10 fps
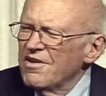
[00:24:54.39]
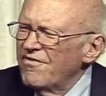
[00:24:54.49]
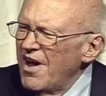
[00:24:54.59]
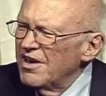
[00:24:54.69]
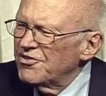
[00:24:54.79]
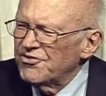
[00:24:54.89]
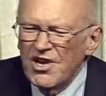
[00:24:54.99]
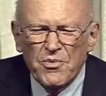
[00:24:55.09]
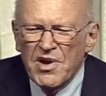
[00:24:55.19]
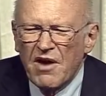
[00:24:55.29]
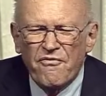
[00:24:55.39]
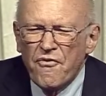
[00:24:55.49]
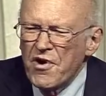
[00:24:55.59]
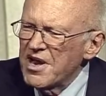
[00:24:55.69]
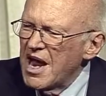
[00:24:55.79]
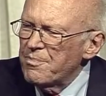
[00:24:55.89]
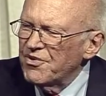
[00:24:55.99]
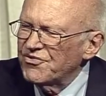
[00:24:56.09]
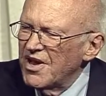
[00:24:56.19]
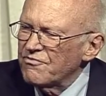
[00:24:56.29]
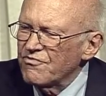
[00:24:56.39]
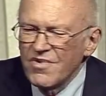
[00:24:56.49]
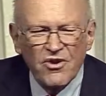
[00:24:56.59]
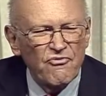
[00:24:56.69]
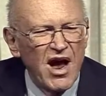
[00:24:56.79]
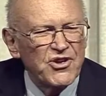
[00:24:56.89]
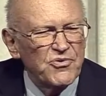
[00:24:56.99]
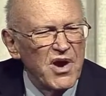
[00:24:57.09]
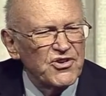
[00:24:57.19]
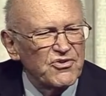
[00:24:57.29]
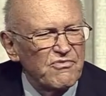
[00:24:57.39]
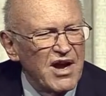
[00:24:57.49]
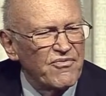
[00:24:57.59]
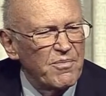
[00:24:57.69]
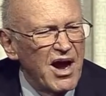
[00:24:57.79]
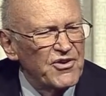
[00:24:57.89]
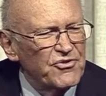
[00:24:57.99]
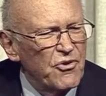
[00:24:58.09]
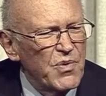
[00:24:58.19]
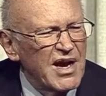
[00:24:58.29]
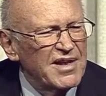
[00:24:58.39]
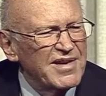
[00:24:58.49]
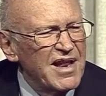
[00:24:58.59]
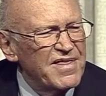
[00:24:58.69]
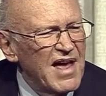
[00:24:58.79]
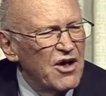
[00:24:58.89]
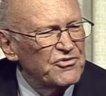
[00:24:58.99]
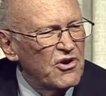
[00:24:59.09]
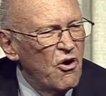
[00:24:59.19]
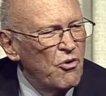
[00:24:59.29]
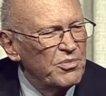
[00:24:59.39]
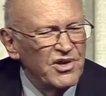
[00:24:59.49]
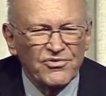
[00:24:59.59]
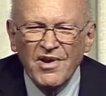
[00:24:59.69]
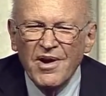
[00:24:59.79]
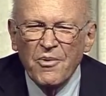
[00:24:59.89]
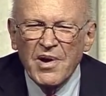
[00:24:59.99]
we got 48% graduation rate from high school. We got 10,000 homeless. We